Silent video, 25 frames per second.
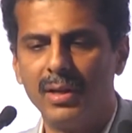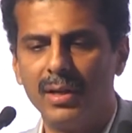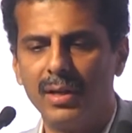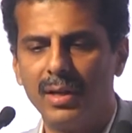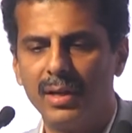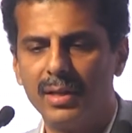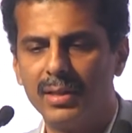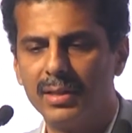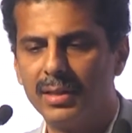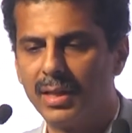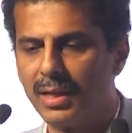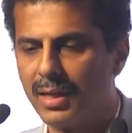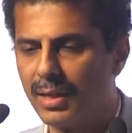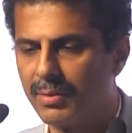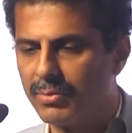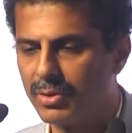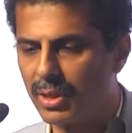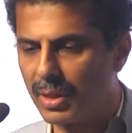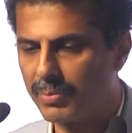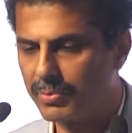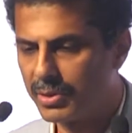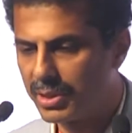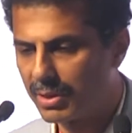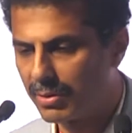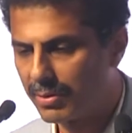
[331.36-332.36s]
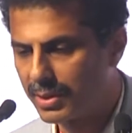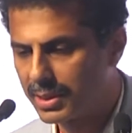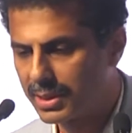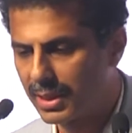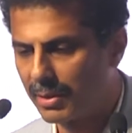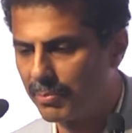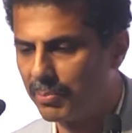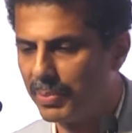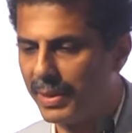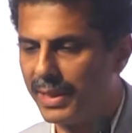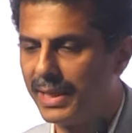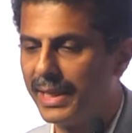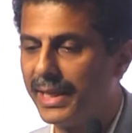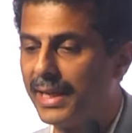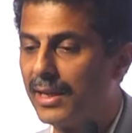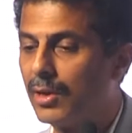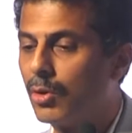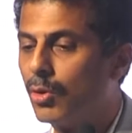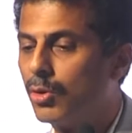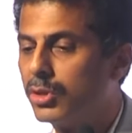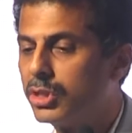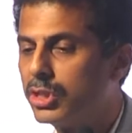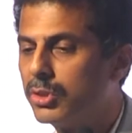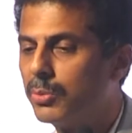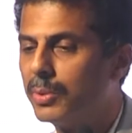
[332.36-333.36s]
uh, the rupture was completely
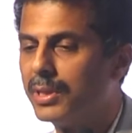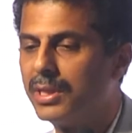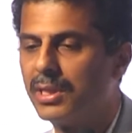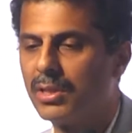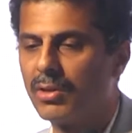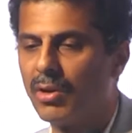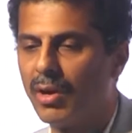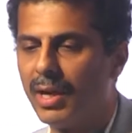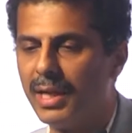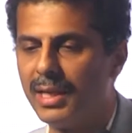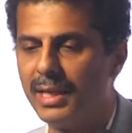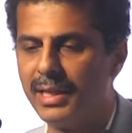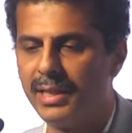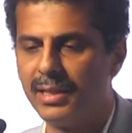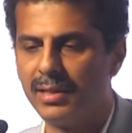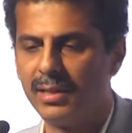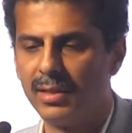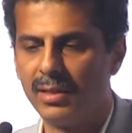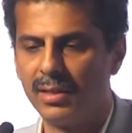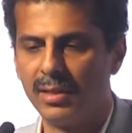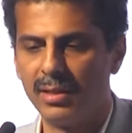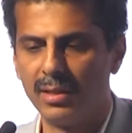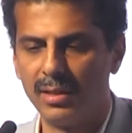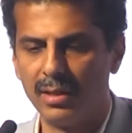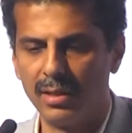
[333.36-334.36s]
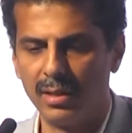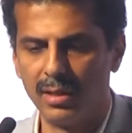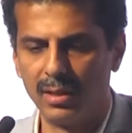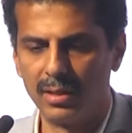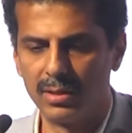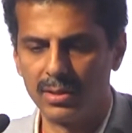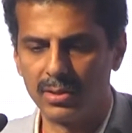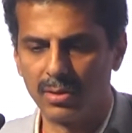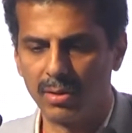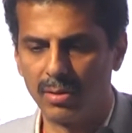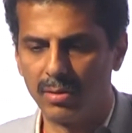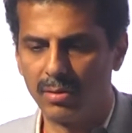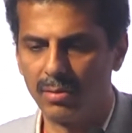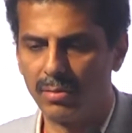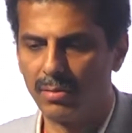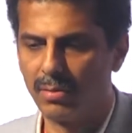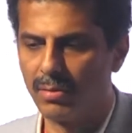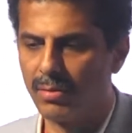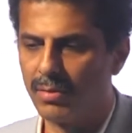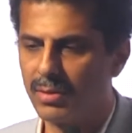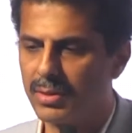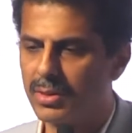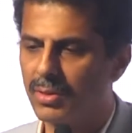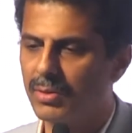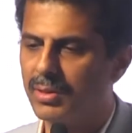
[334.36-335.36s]
closed with coiling.
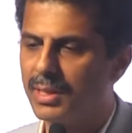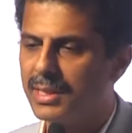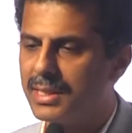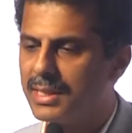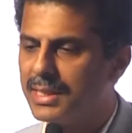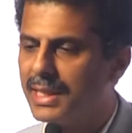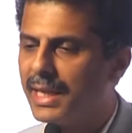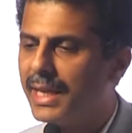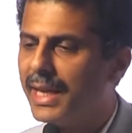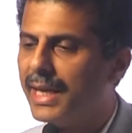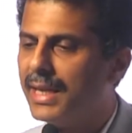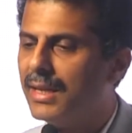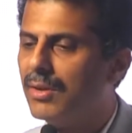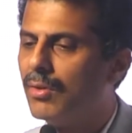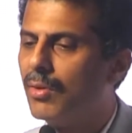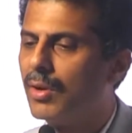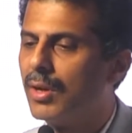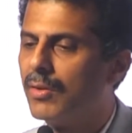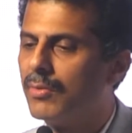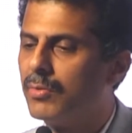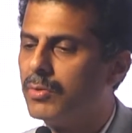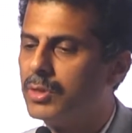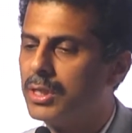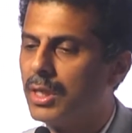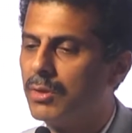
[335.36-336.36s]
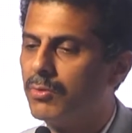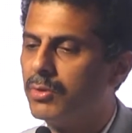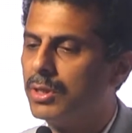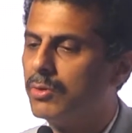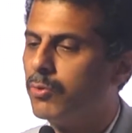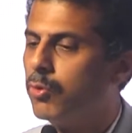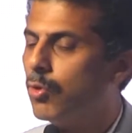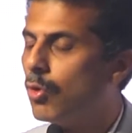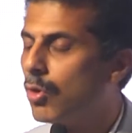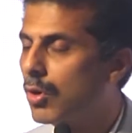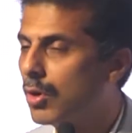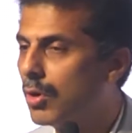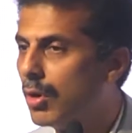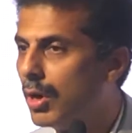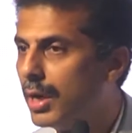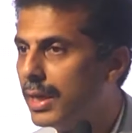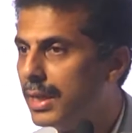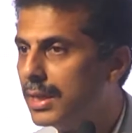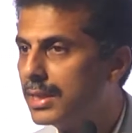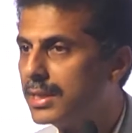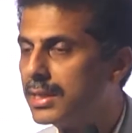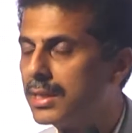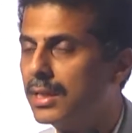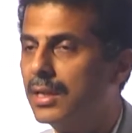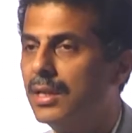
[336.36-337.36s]
So, so this is again one of so with four
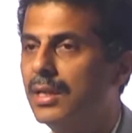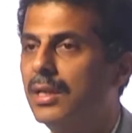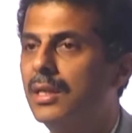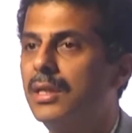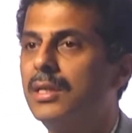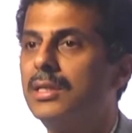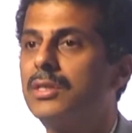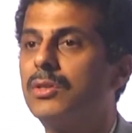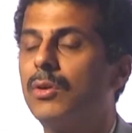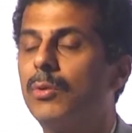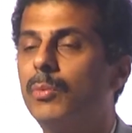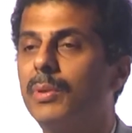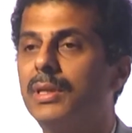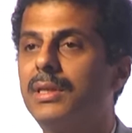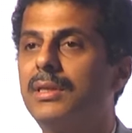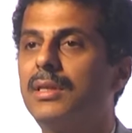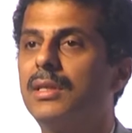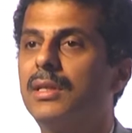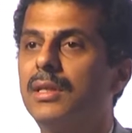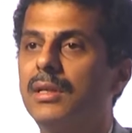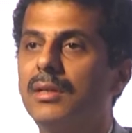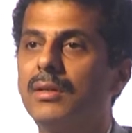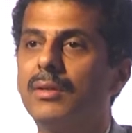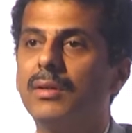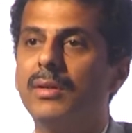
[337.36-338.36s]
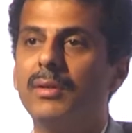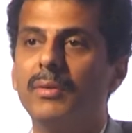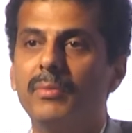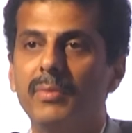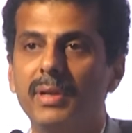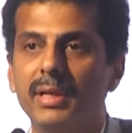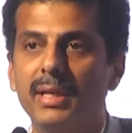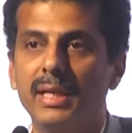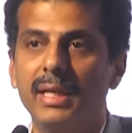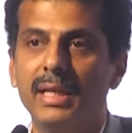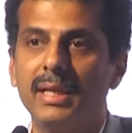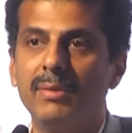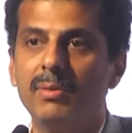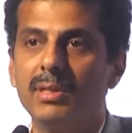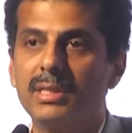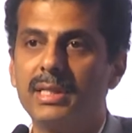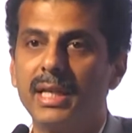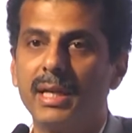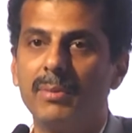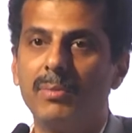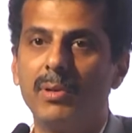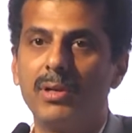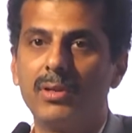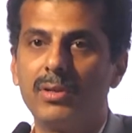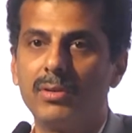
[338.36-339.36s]
coils. So with uh, he was
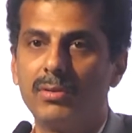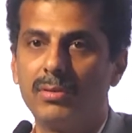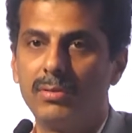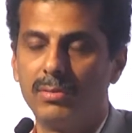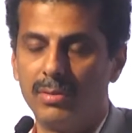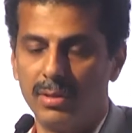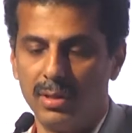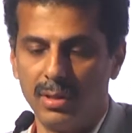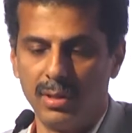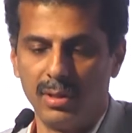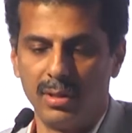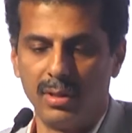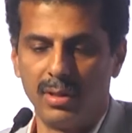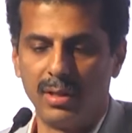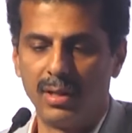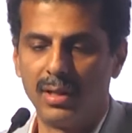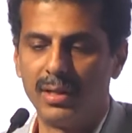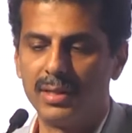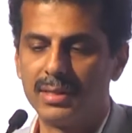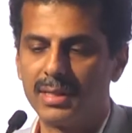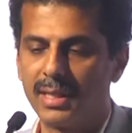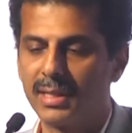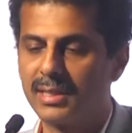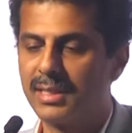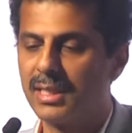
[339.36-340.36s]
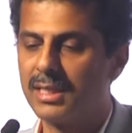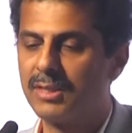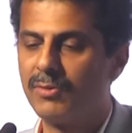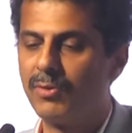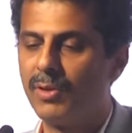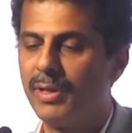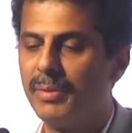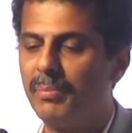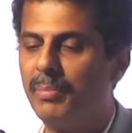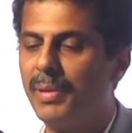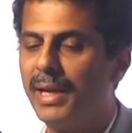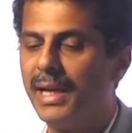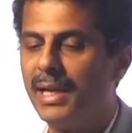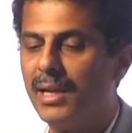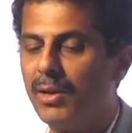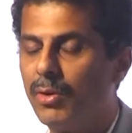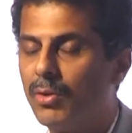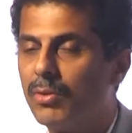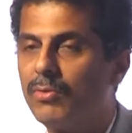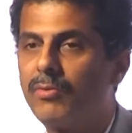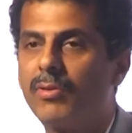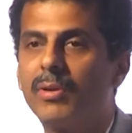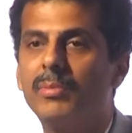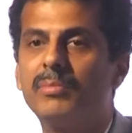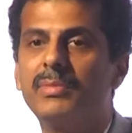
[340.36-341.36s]
able to uh, successfully bail
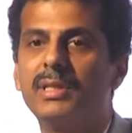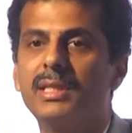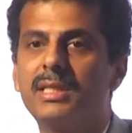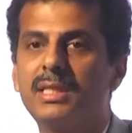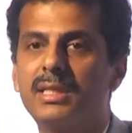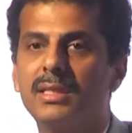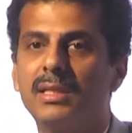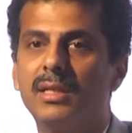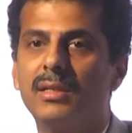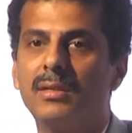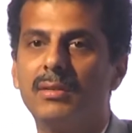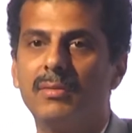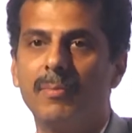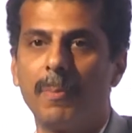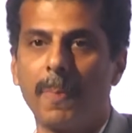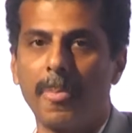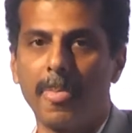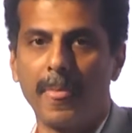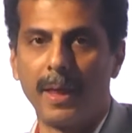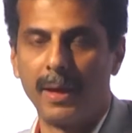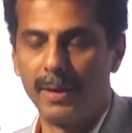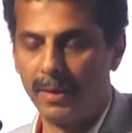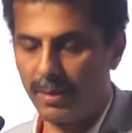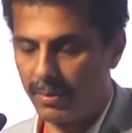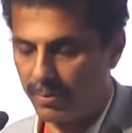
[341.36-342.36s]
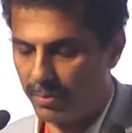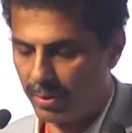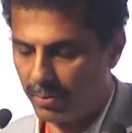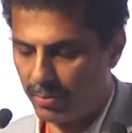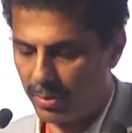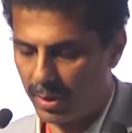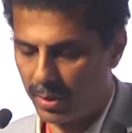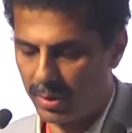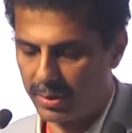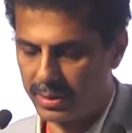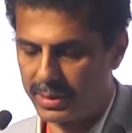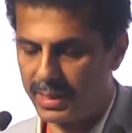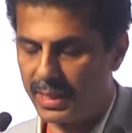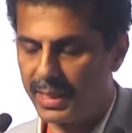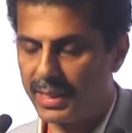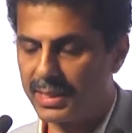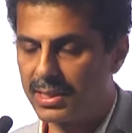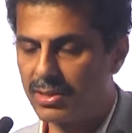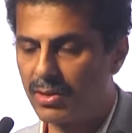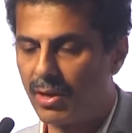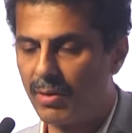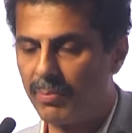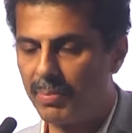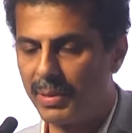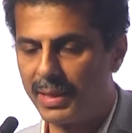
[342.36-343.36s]
out from this uh, uh, uh
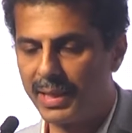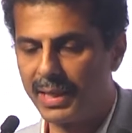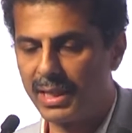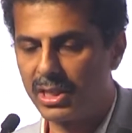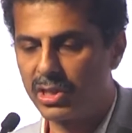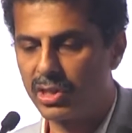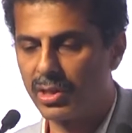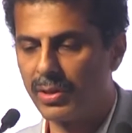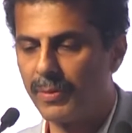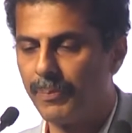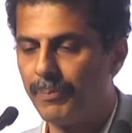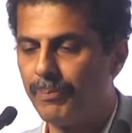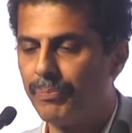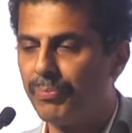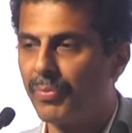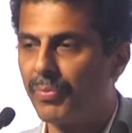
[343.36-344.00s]
serious complication,